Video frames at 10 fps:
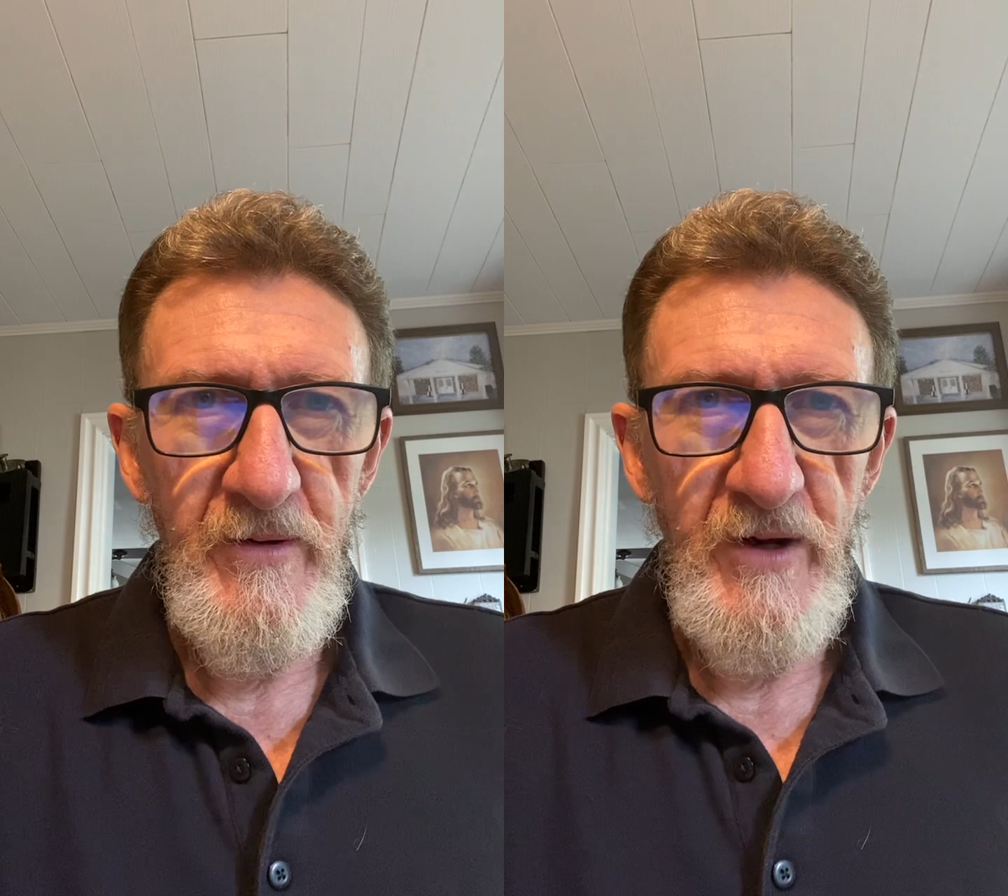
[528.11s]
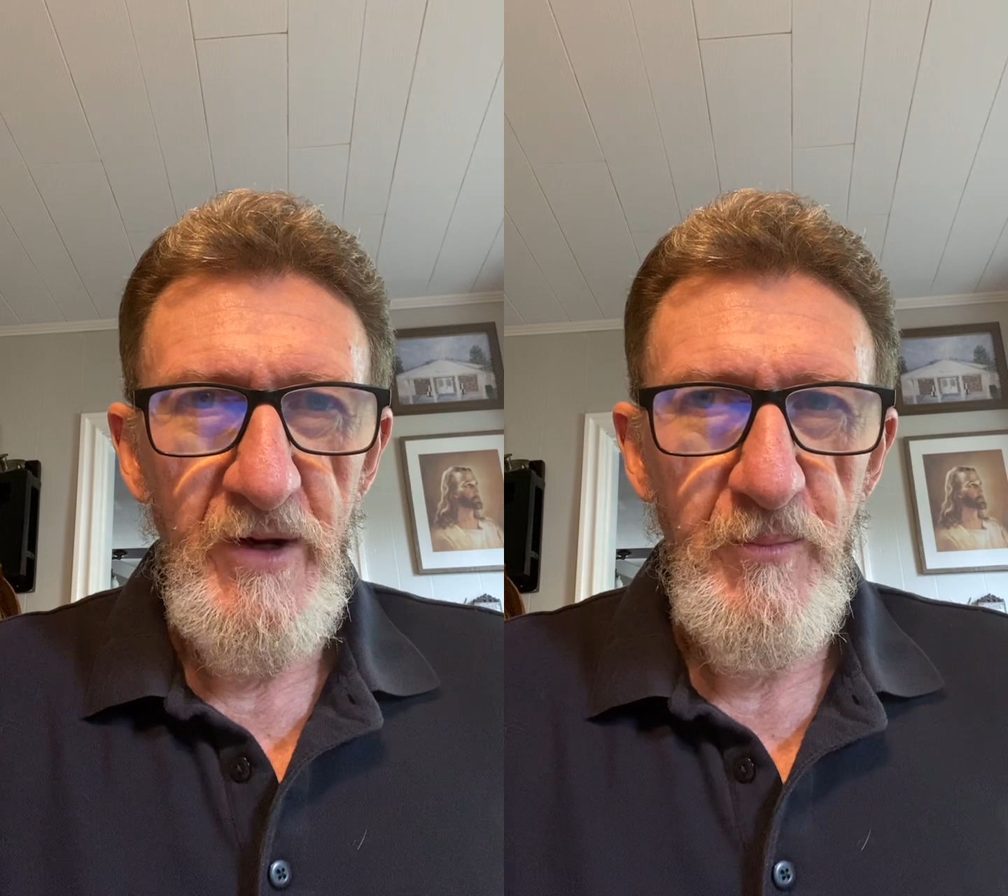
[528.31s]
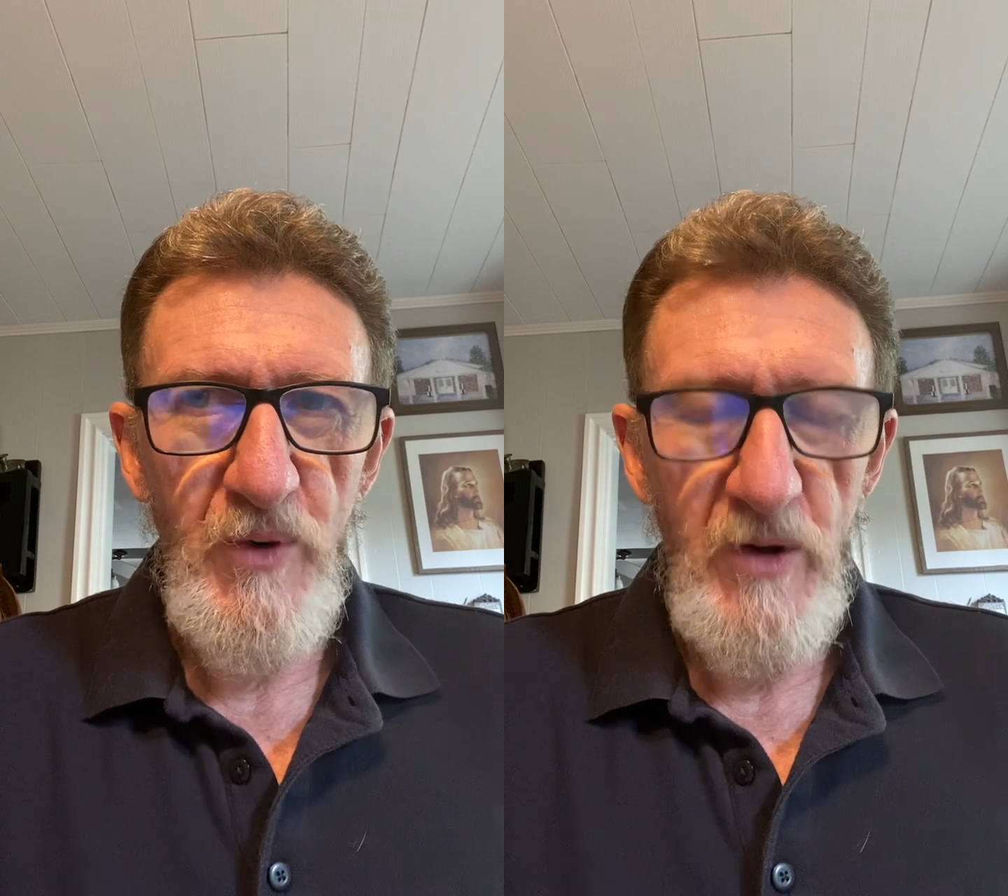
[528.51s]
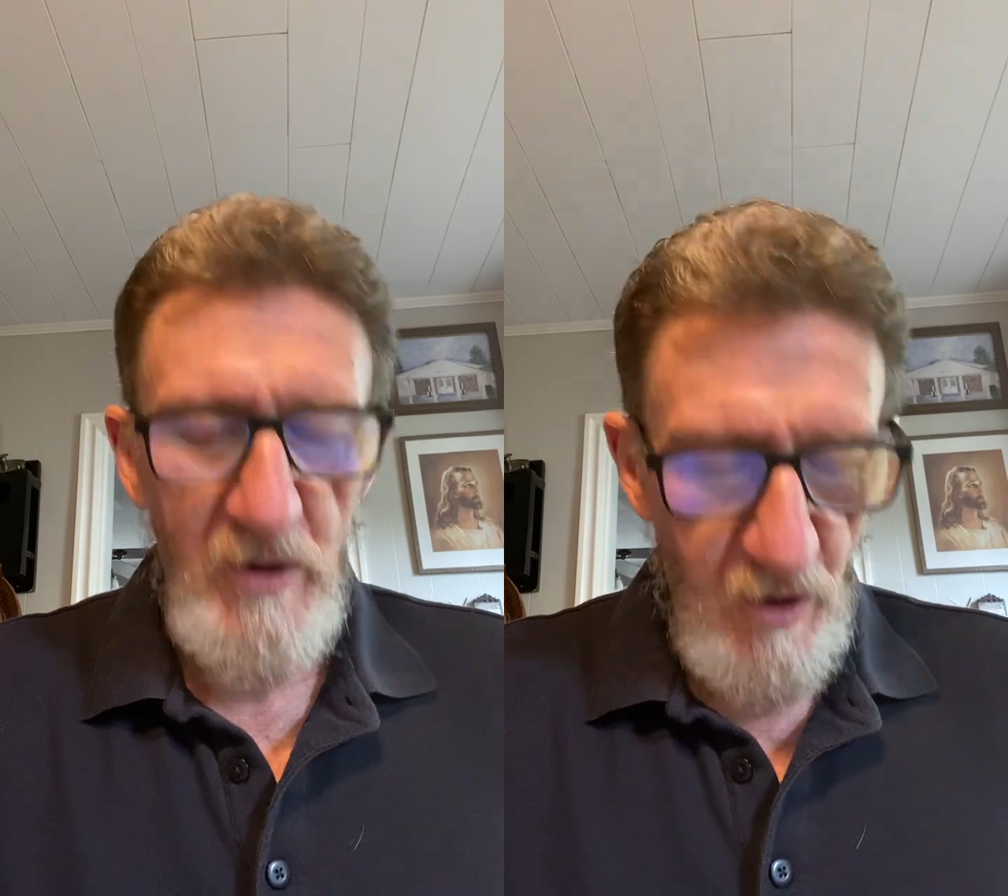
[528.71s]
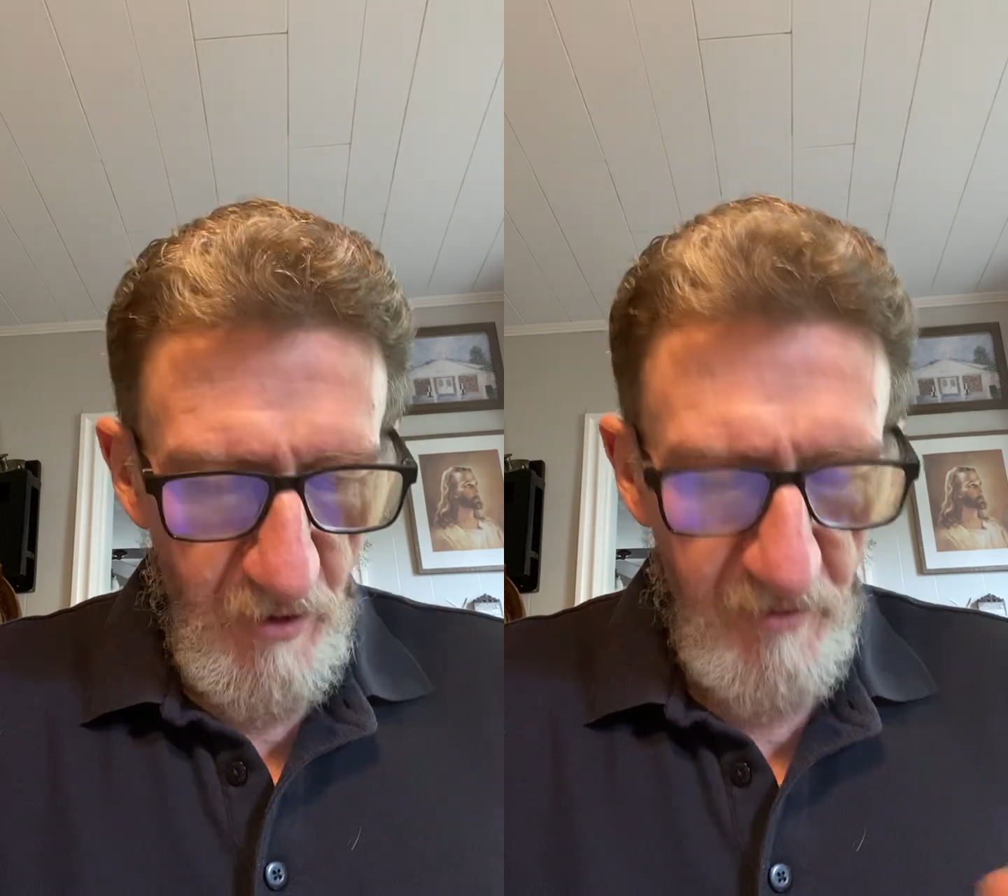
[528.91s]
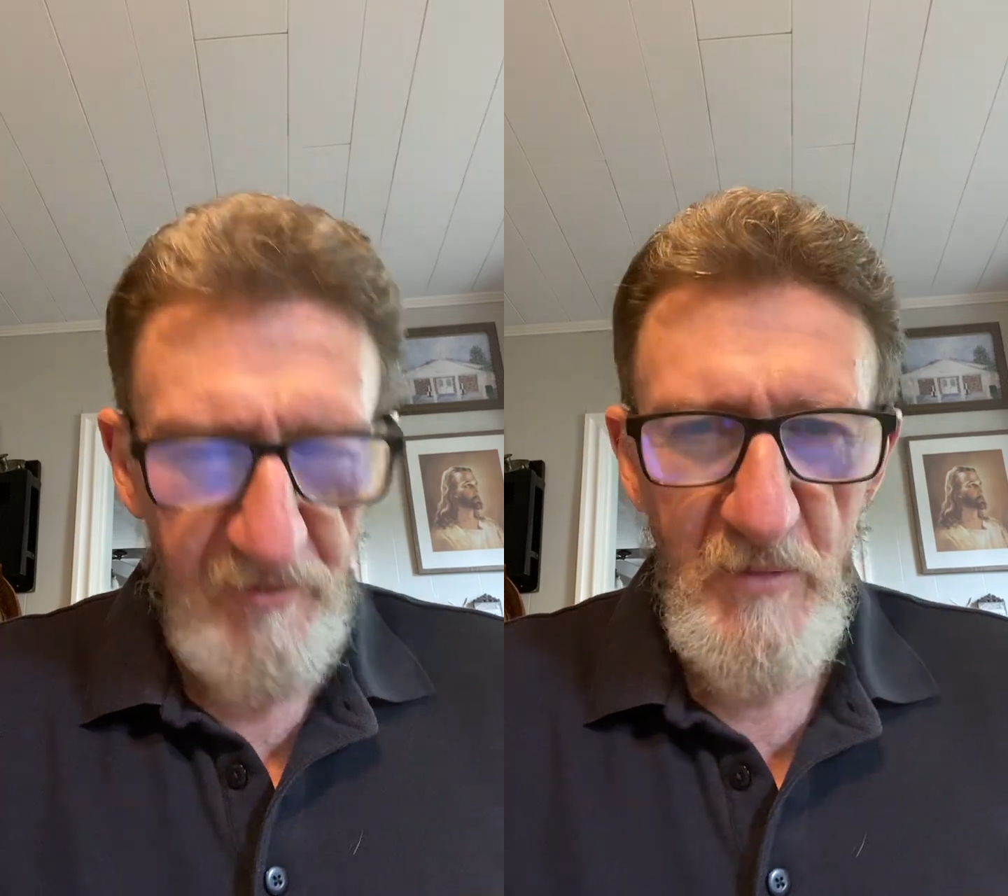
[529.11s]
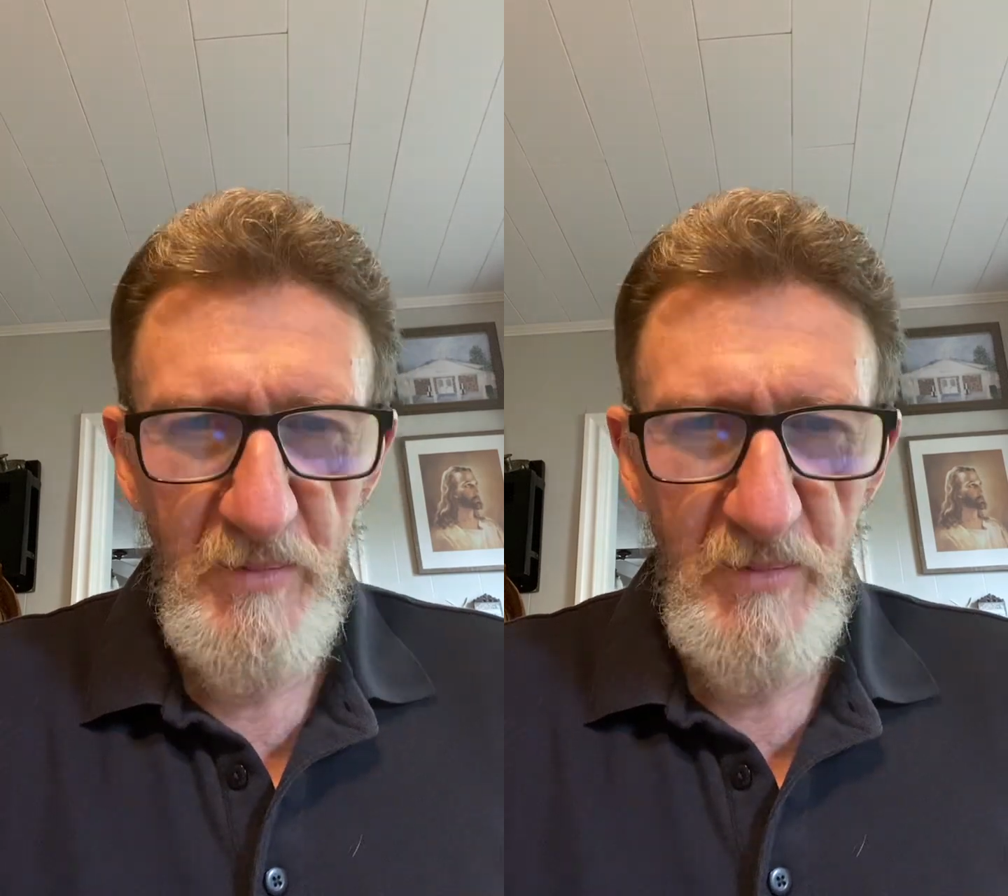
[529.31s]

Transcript: and put earthly